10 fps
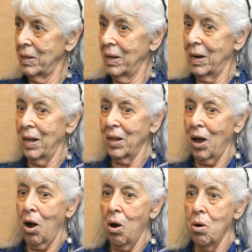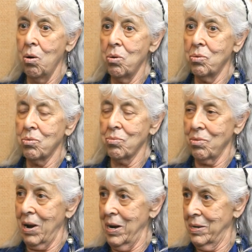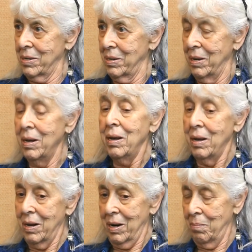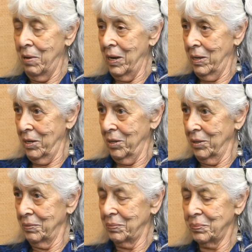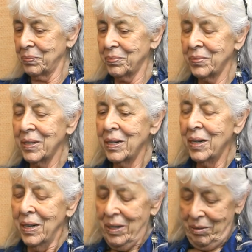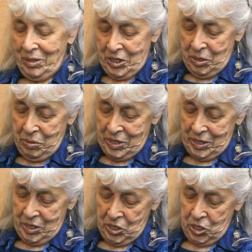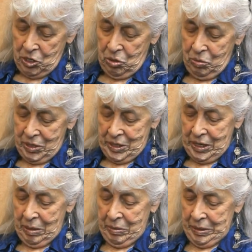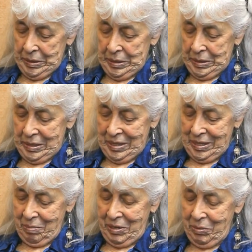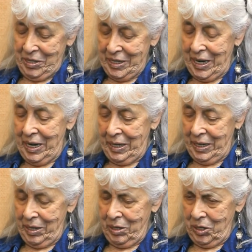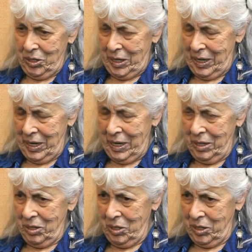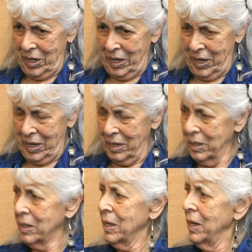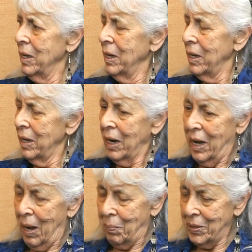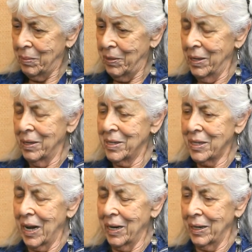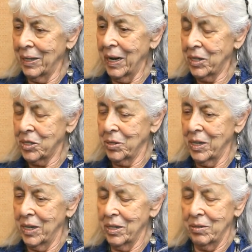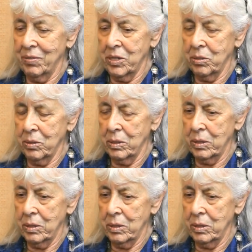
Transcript: good. And I thought, oh, great. And I painted her. Well, she was in a show one time, and somebody was standing there looking at it and looking at it, and I happened to be standing next to the individual.